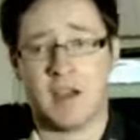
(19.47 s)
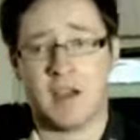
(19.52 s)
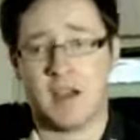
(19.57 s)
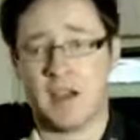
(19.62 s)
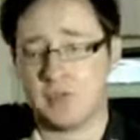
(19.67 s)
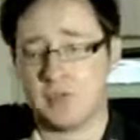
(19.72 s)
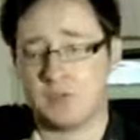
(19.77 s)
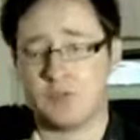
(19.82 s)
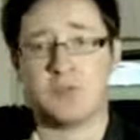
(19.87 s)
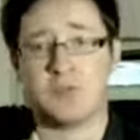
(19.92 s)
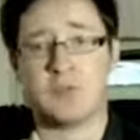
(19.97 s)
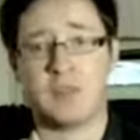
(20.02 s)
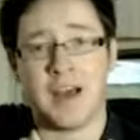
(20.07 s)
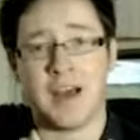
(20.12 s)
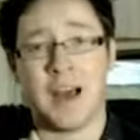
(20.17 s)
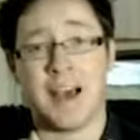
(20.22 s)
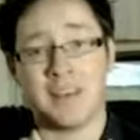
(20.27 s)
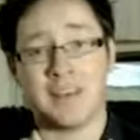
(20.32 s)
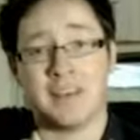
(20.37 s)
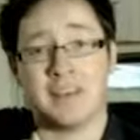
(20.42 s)
uh, to
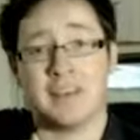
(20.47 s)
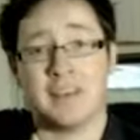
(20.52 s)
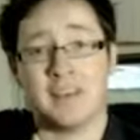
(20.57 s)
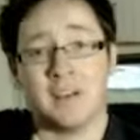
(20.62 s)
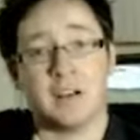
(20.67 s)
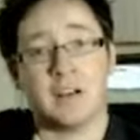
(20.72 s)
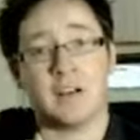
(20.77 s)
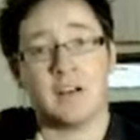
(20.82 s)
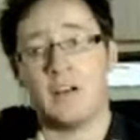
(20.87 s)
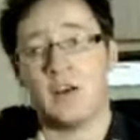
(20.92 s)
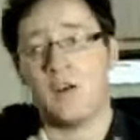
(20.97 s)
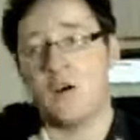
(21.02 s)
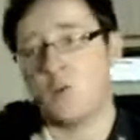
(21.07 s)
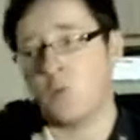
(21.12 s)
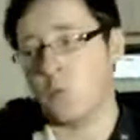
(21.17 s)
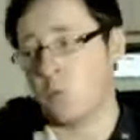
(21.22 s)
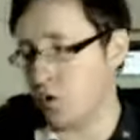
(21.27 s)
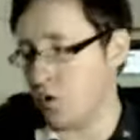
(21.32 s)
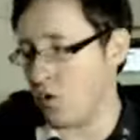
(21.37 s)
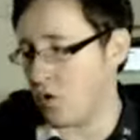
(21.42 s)
that here
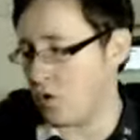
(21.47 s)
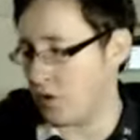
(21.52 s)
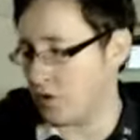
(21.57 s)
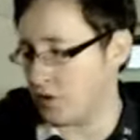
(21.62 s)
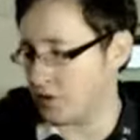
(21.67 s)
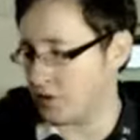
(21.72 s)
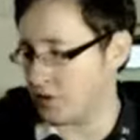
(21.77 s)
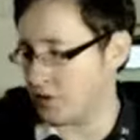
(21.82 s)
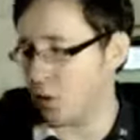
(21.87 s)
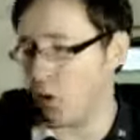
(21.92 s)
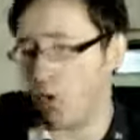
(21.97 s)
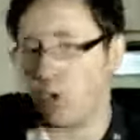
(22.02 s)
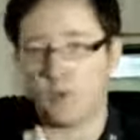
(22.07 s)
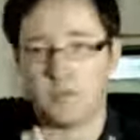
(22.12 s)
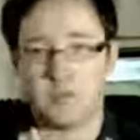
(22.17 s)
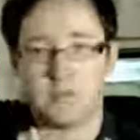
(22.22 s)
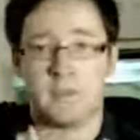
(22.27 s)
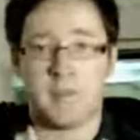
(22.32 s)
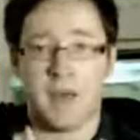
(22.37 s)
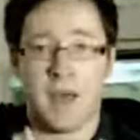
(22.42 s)
was
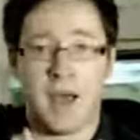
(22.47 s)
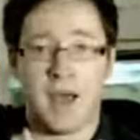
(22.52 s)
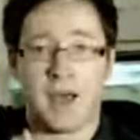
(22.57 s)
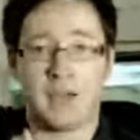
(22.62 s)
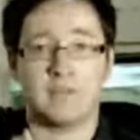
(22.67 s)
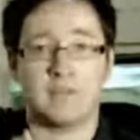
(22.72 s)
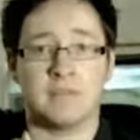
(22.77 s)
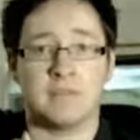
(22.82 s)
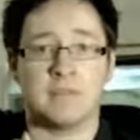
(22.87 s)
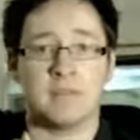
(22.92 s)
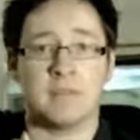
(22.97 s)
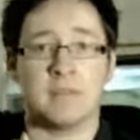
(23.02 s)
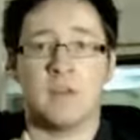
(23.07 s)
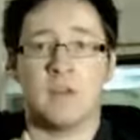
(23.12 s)
on demand